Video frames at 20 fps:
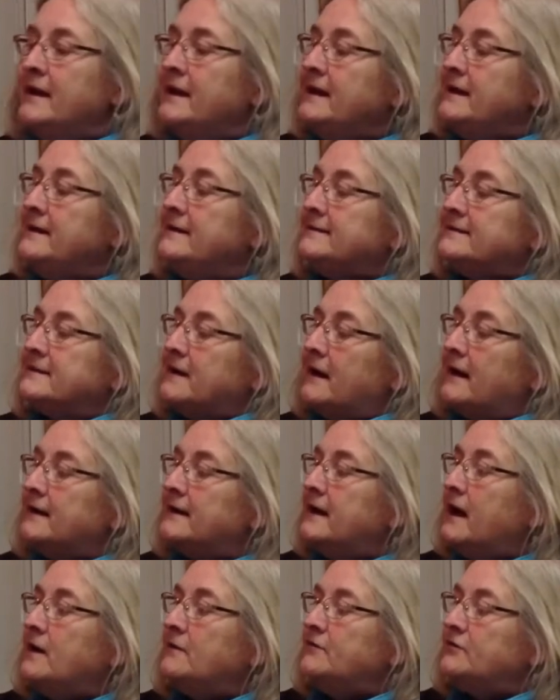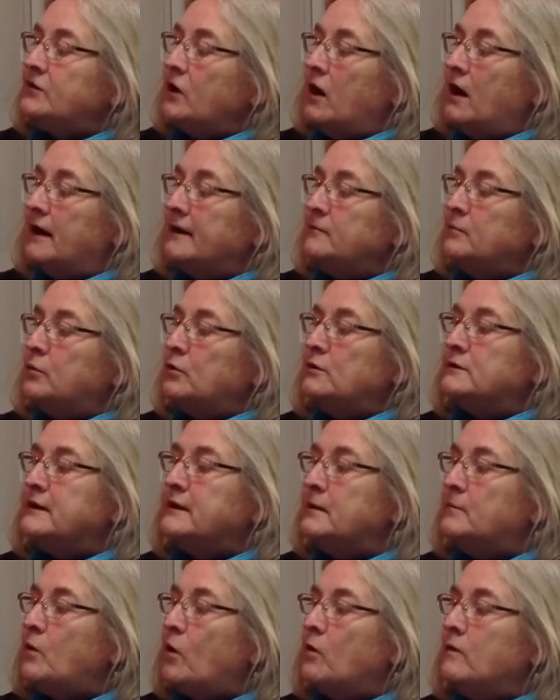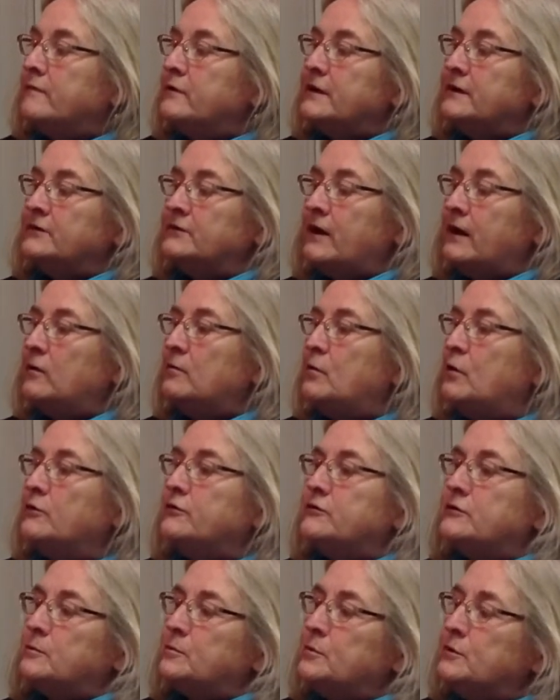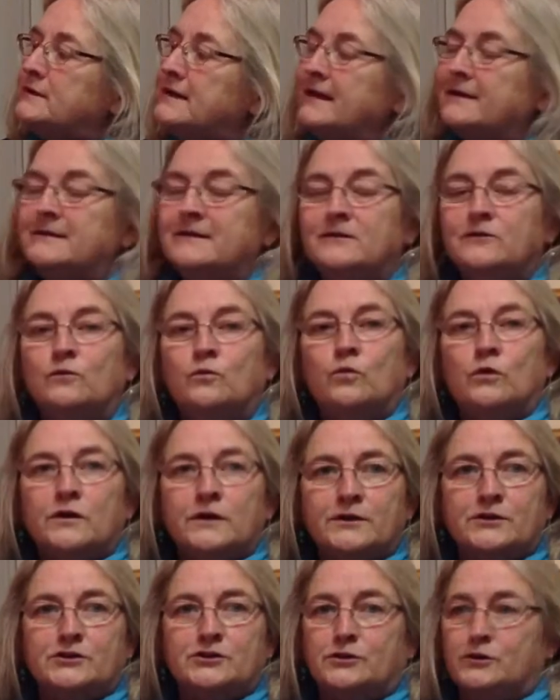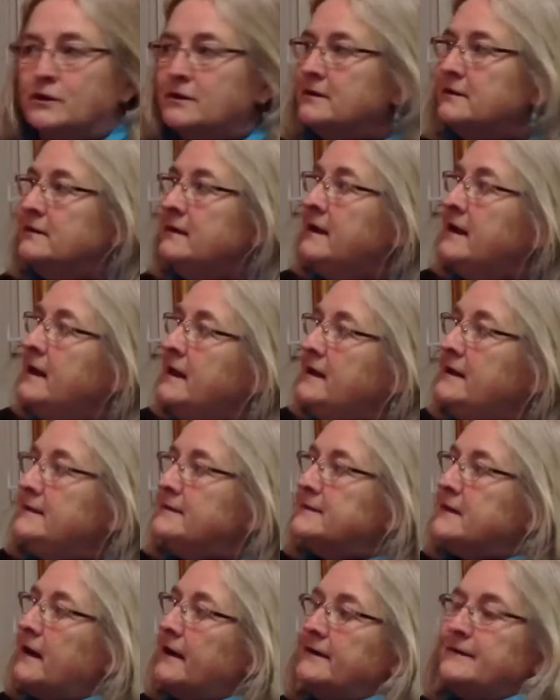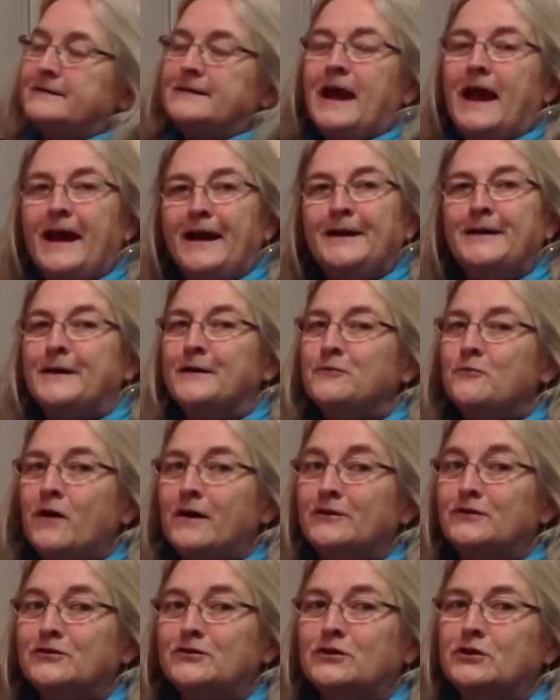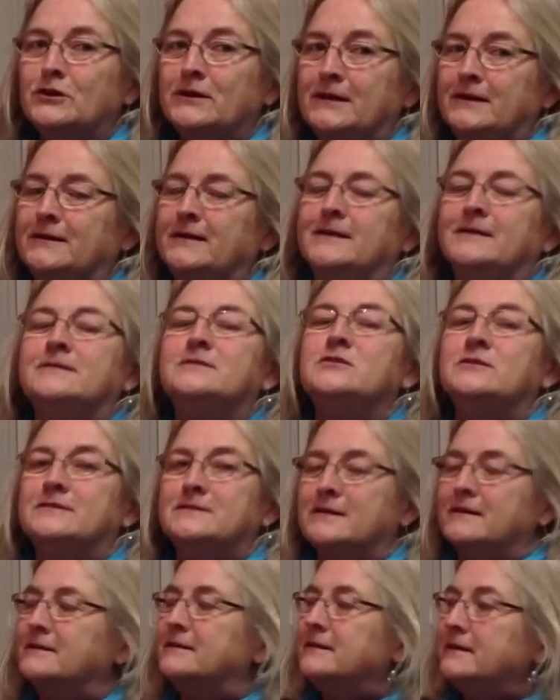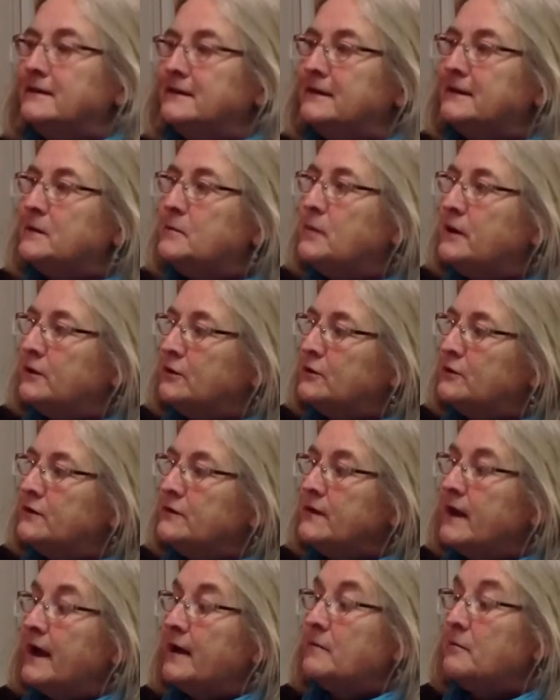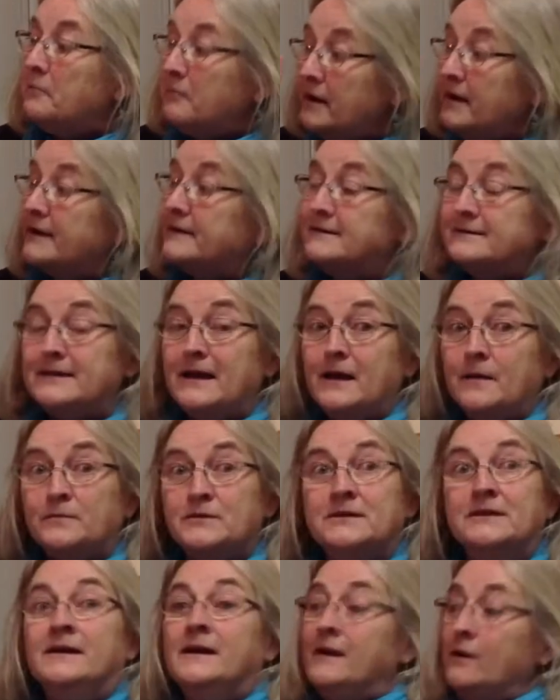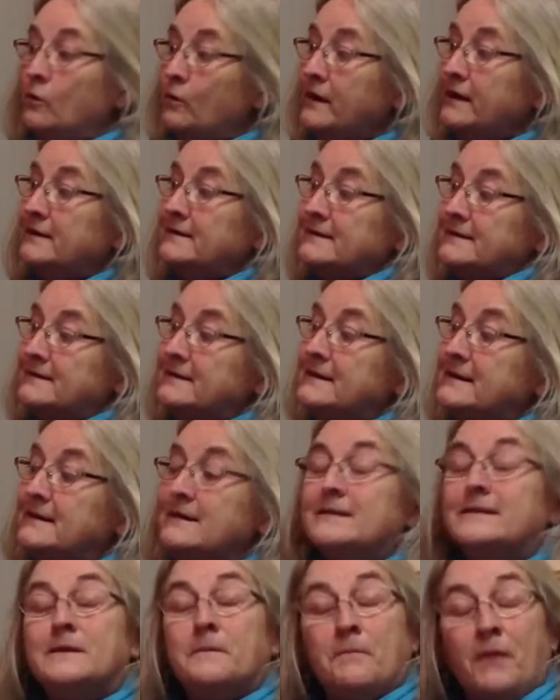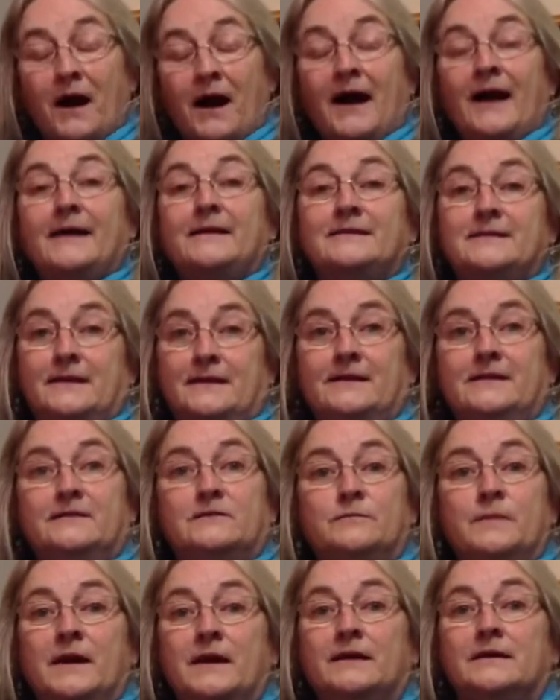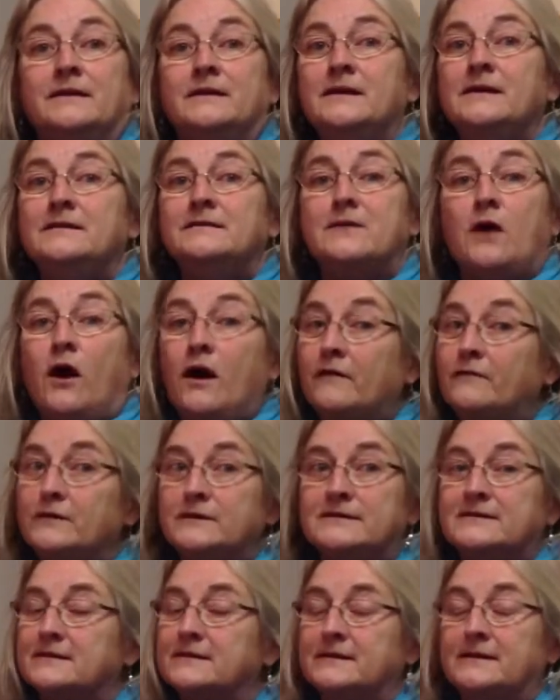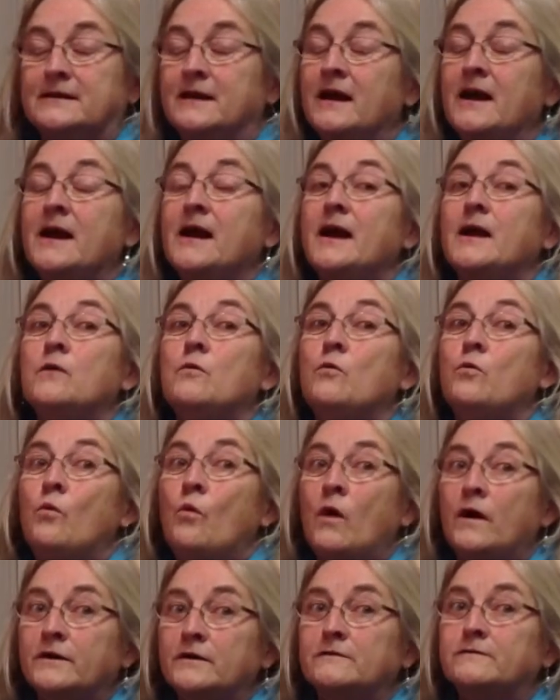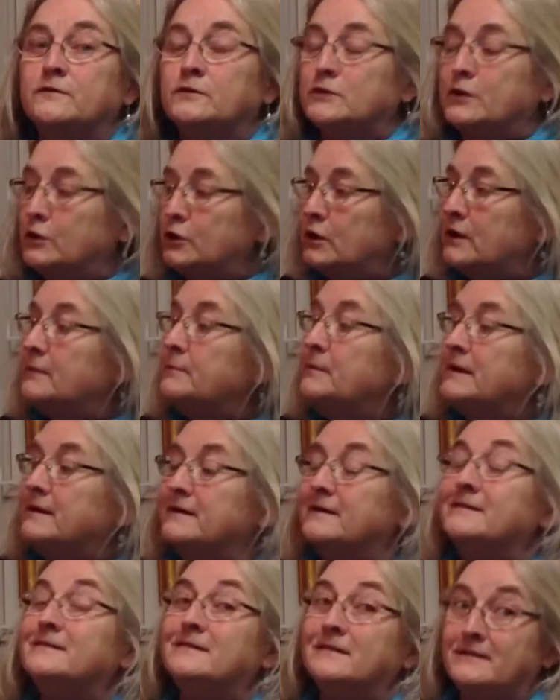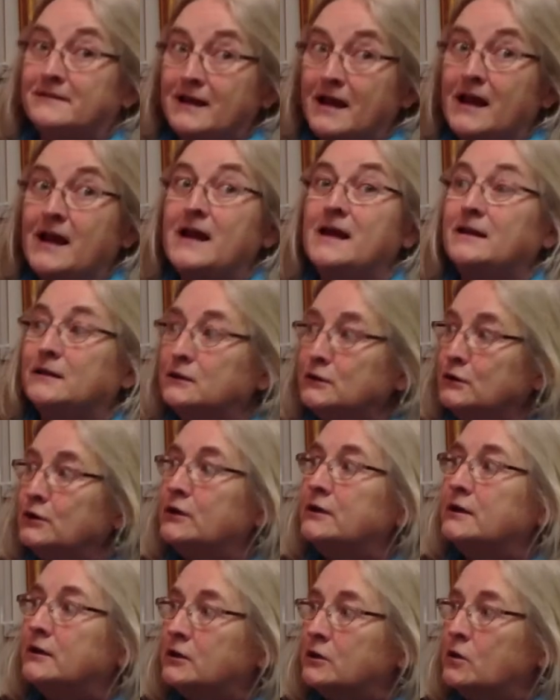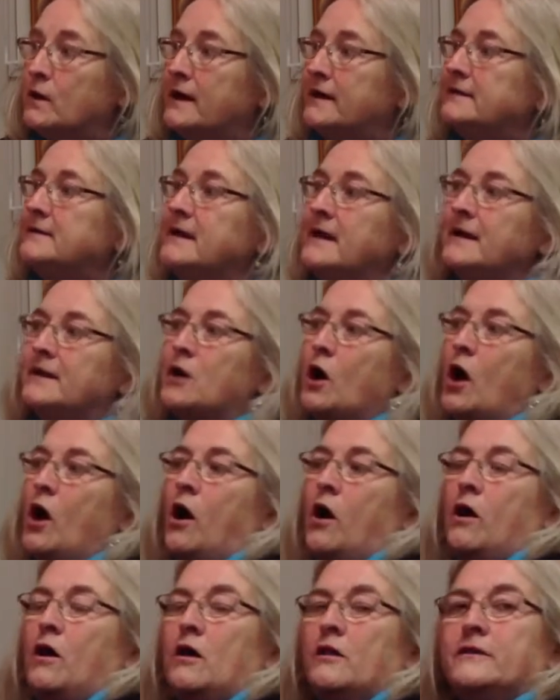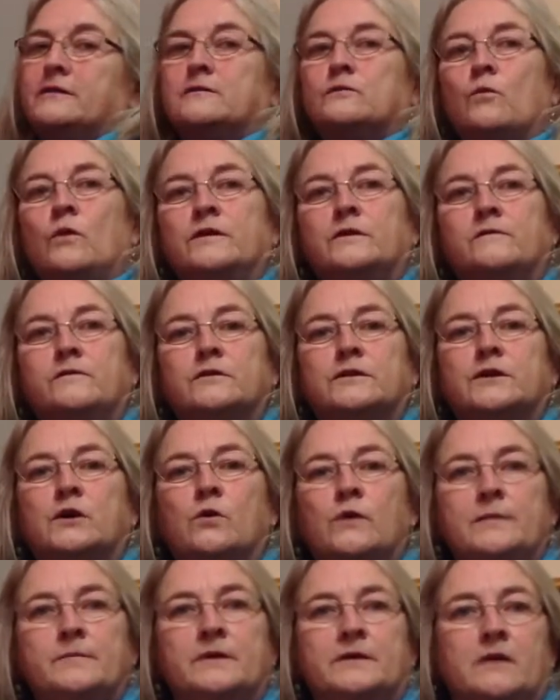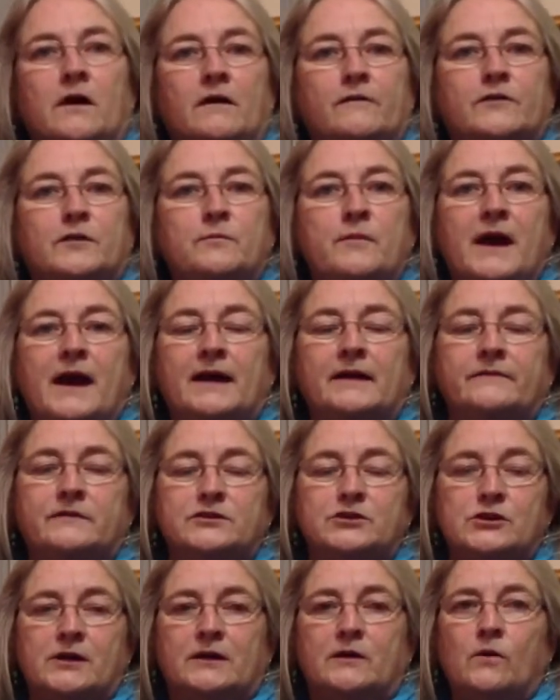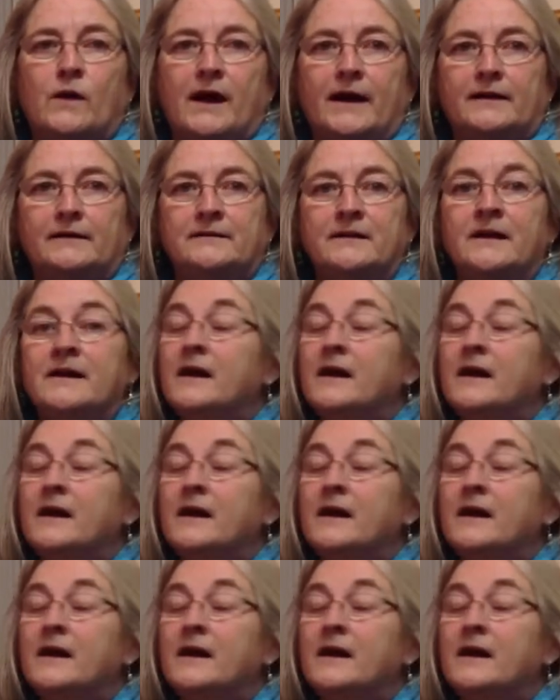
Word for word: He's got cuffs on, pulled up over his elbows to protect his work shirt. He's got his hat on while he's cooking. It just doesn't get any better than that. Except we can see the pies that he's made, and he's obviously a wonderful cook because they look great. And all this wonderful equipment off the back of a chuck wagon.